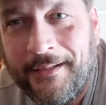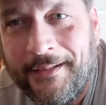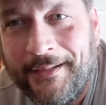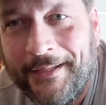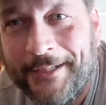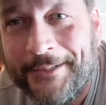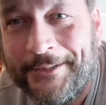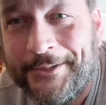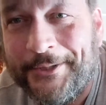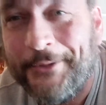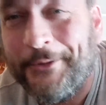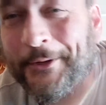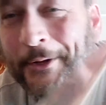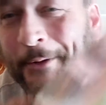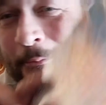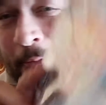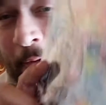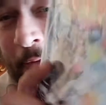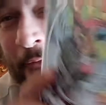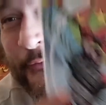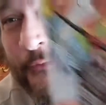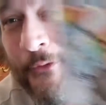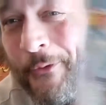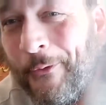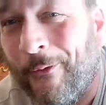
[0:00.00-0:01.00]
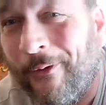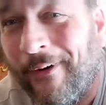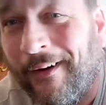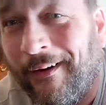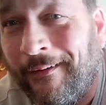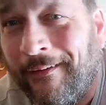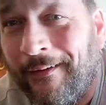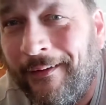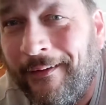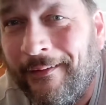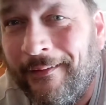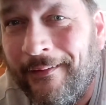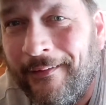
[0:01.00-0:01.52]
Issue number 4,
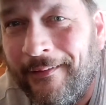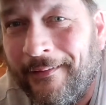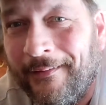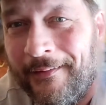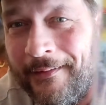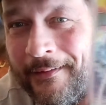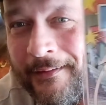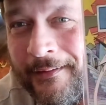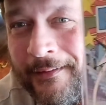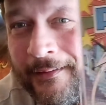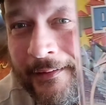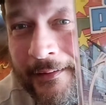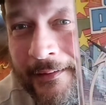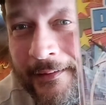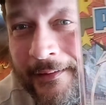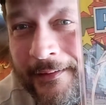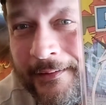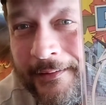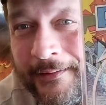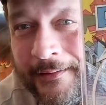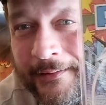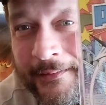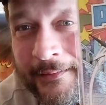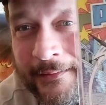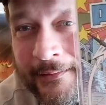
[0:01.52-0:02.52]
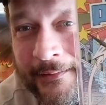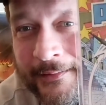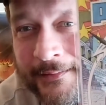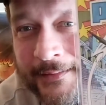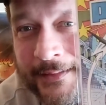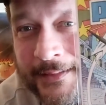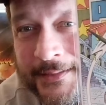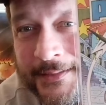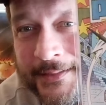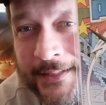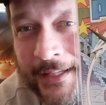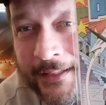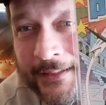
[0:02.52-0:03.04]

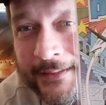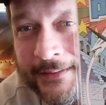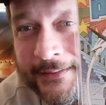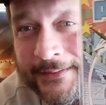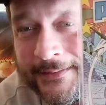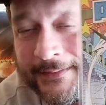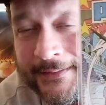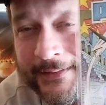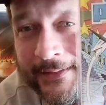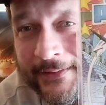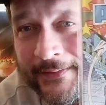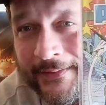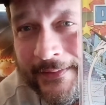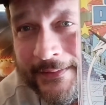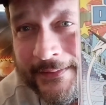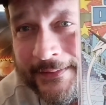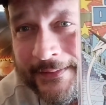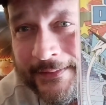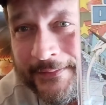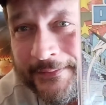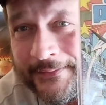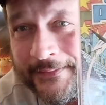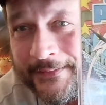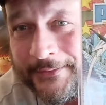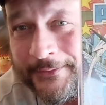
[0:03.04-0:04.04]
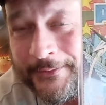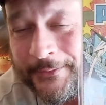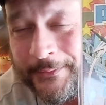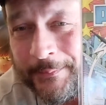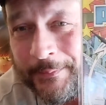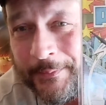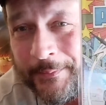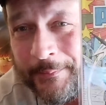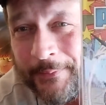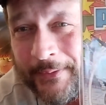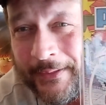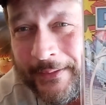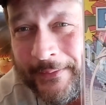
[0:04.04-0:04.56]
the second series of the
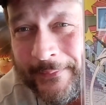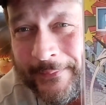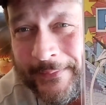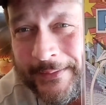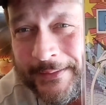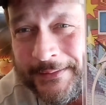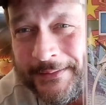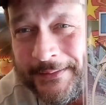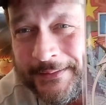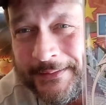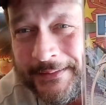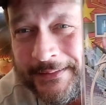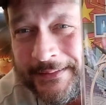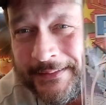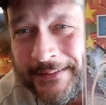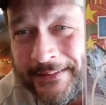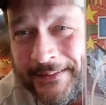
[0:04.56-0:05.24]
Superpowers.